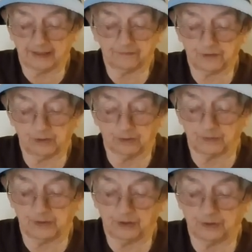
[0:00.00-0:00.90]
of
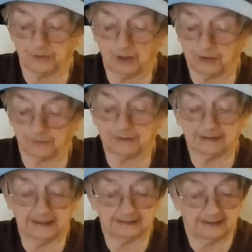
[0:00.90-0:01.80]
children whose husband
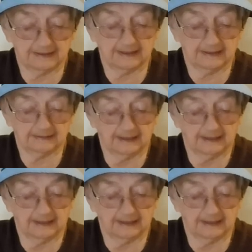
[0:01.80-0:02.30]
had died,